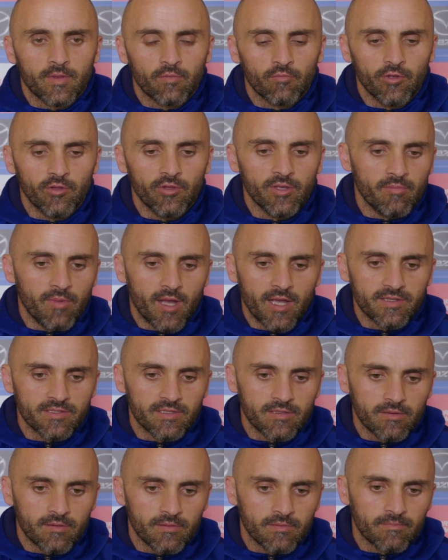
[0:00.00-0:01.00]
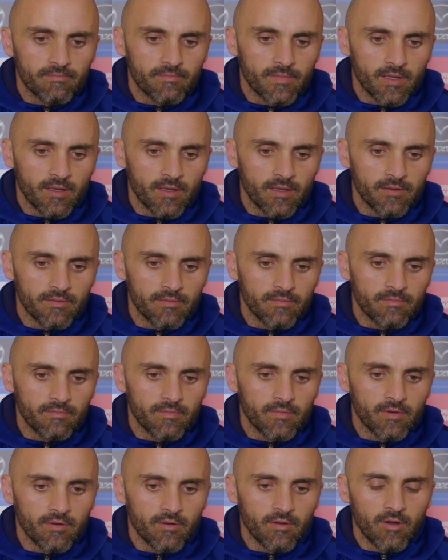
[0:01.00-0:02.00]
really amazing, and
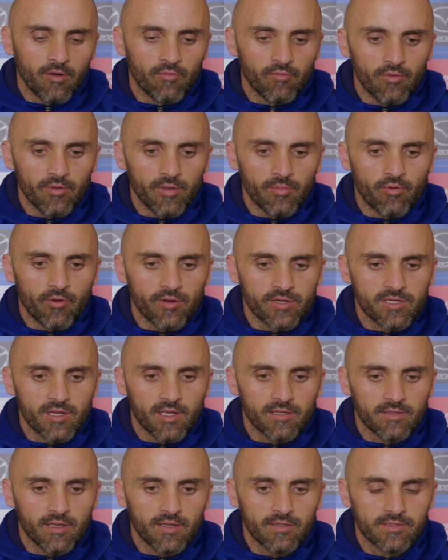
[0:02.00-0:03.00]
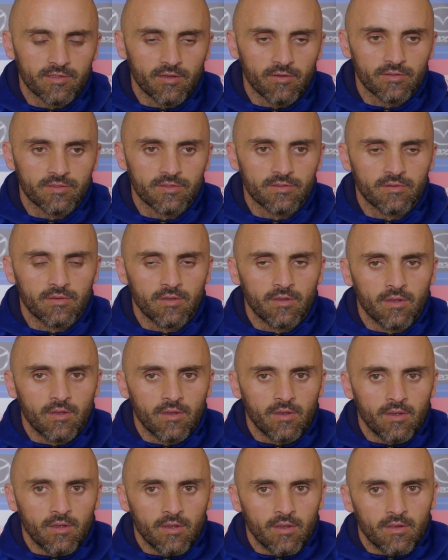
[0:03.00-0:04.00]
oh, I really appreciate that. So
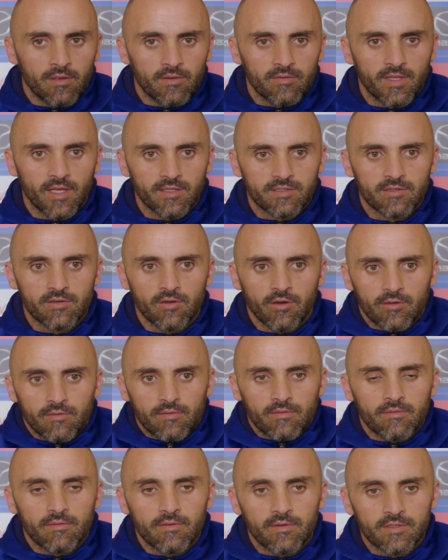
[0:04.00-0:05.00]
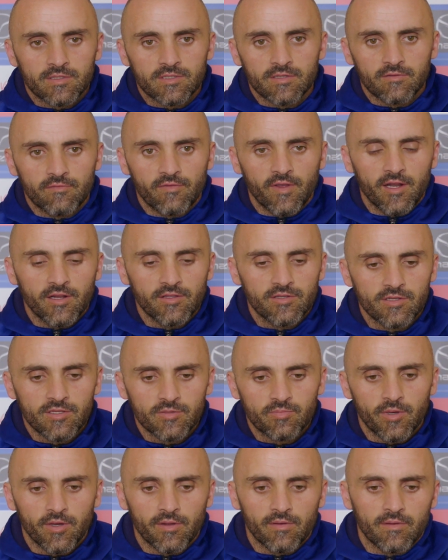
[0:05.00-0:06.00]
that's got its
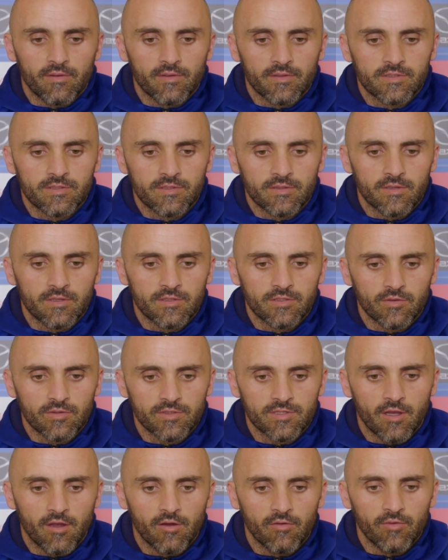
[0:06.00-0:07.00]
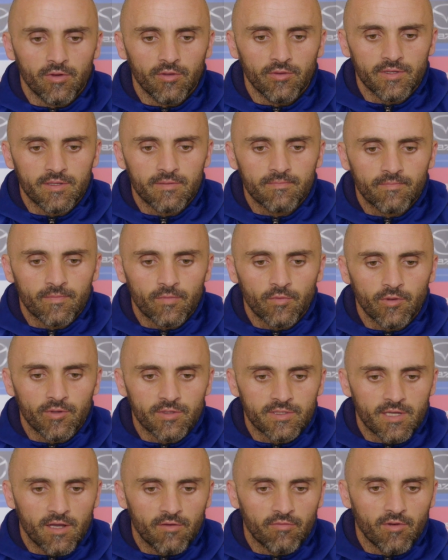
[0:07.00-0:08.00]
advantages, but it's also a really,
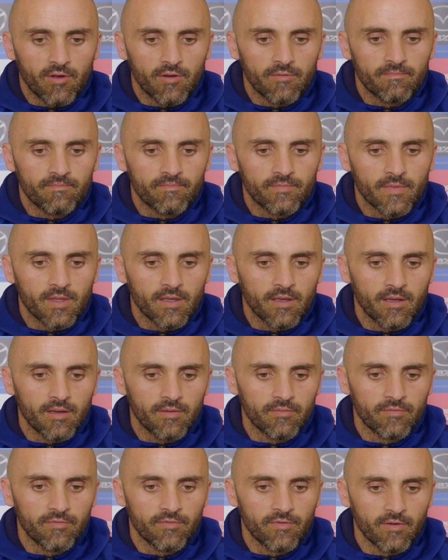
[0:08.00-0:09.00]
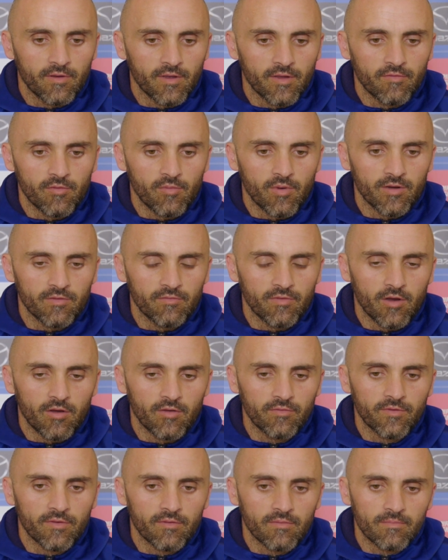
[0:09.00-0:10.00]
really tough one for everyone
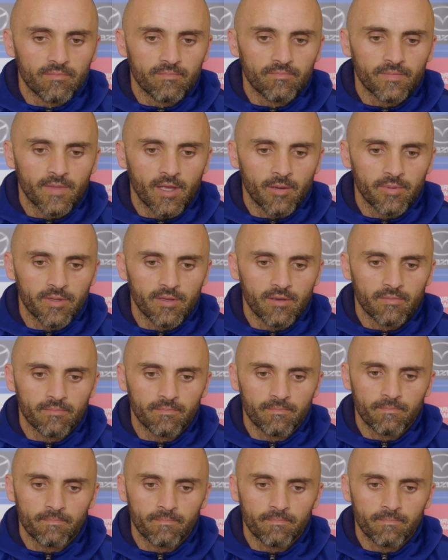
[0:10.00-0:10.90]
involved up here.